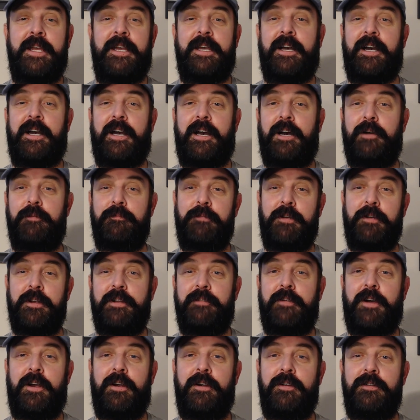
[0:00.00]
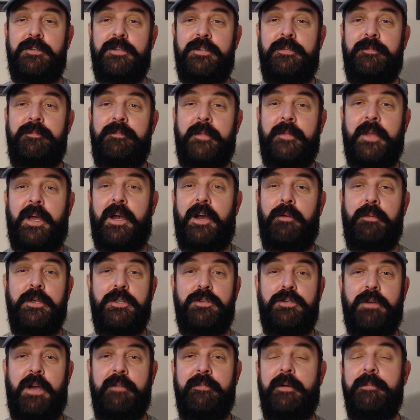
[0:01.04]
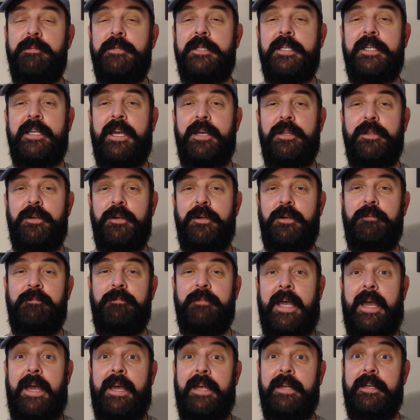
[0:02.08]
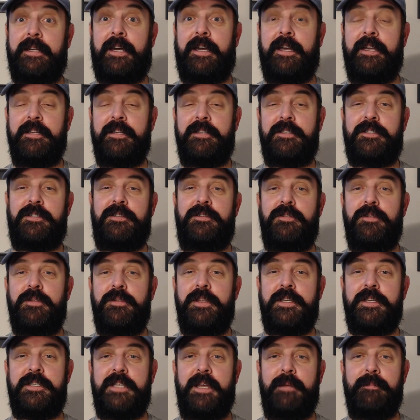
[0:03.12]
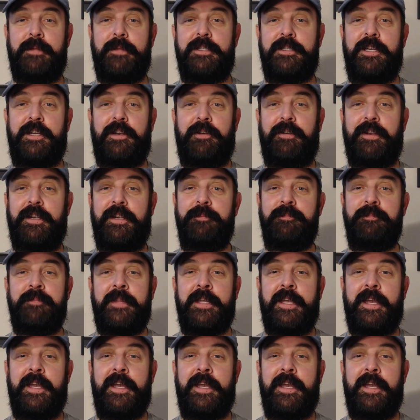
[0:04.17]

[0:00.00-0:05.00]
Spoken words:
A friend of ours, we drive up together at night to the cemetery,